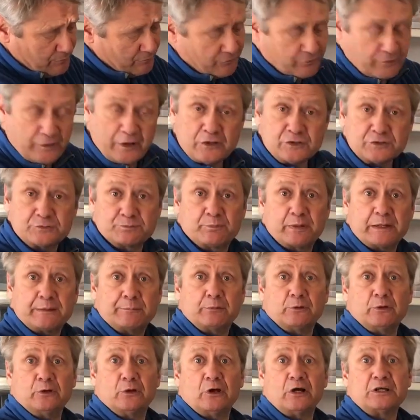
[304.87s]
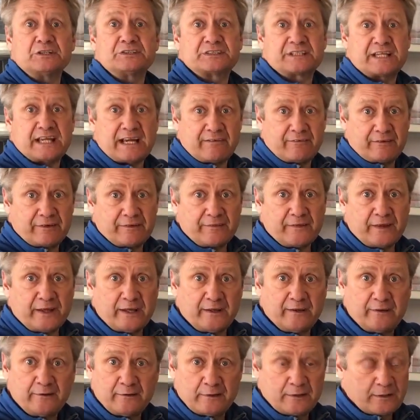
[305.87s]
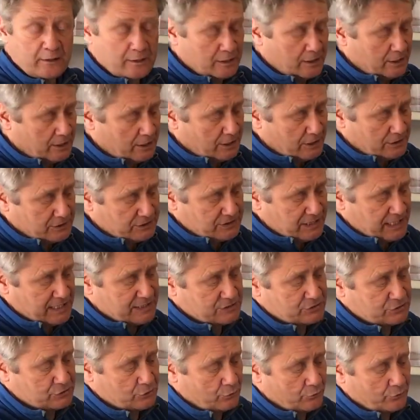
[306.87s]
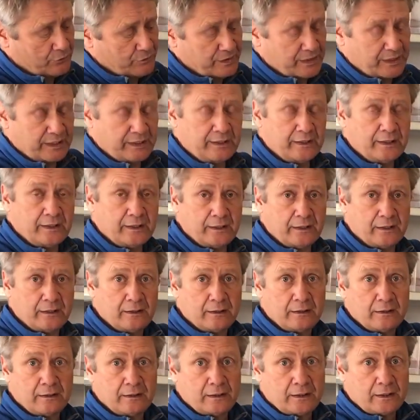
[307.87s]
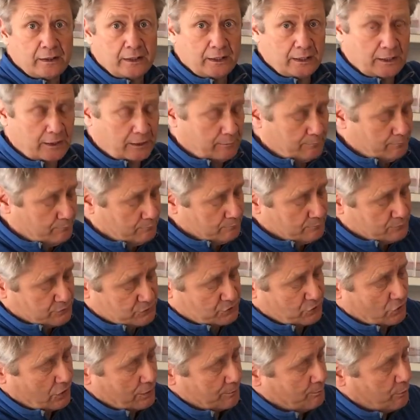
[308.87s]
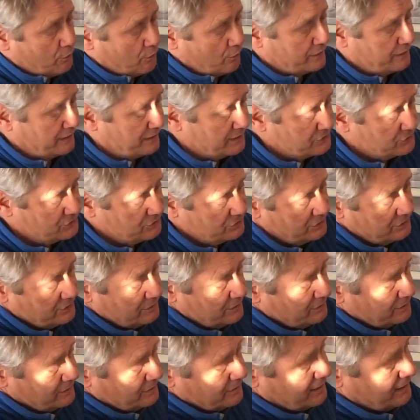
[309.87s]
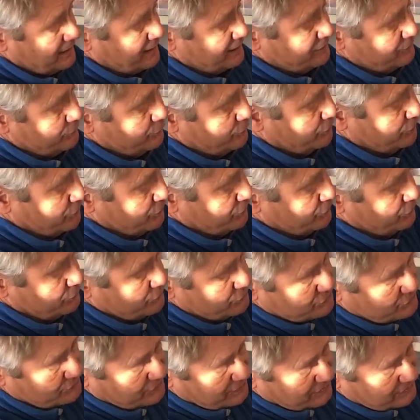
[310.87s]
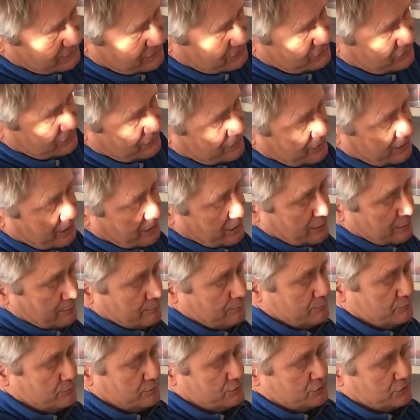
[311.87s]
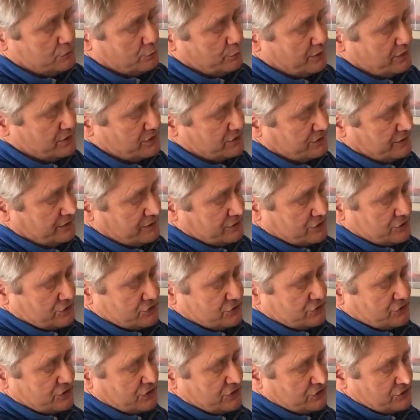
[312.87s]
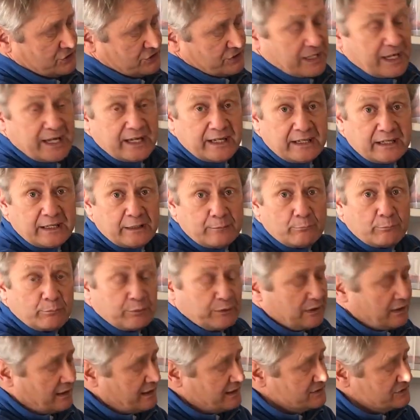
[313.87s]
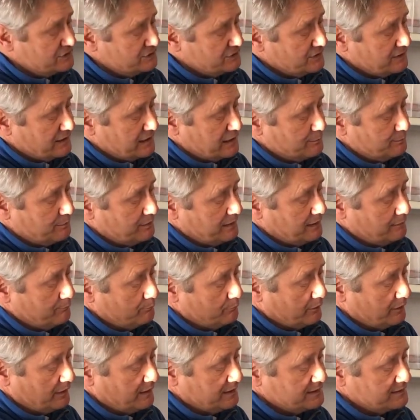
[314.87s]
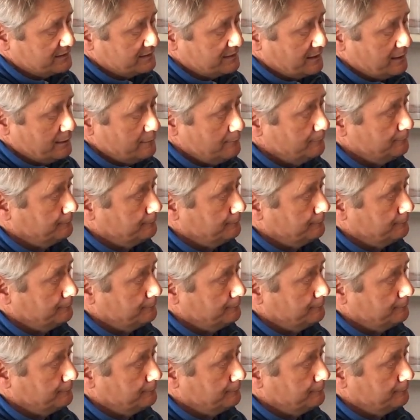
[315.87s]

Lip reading: for those people who like to carry their tents on the side pockets, and you can use these to easily just cinch that in place, keep it in place there.